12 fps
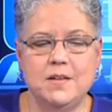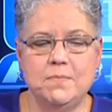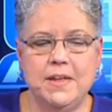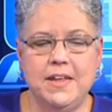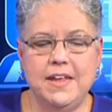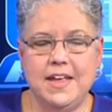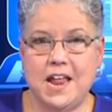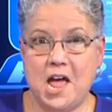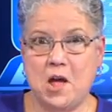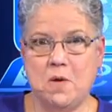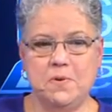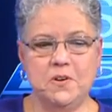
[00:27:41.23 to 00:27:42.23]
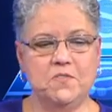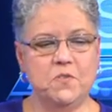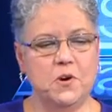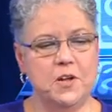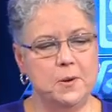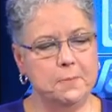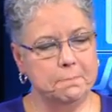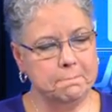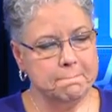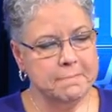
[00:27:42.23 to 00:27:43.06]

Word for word: It'll be an eye-opener for you.